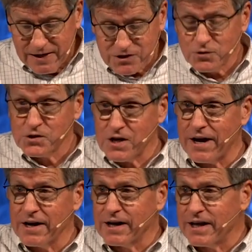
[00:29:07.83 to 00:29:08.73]
So
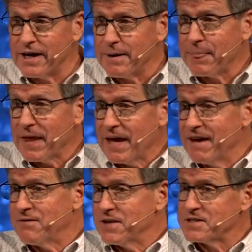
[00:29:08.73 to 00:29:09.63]
suddenly,
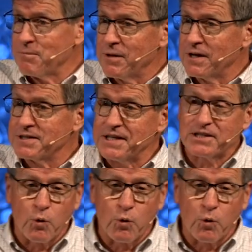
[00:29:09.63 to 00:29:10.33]
if his ability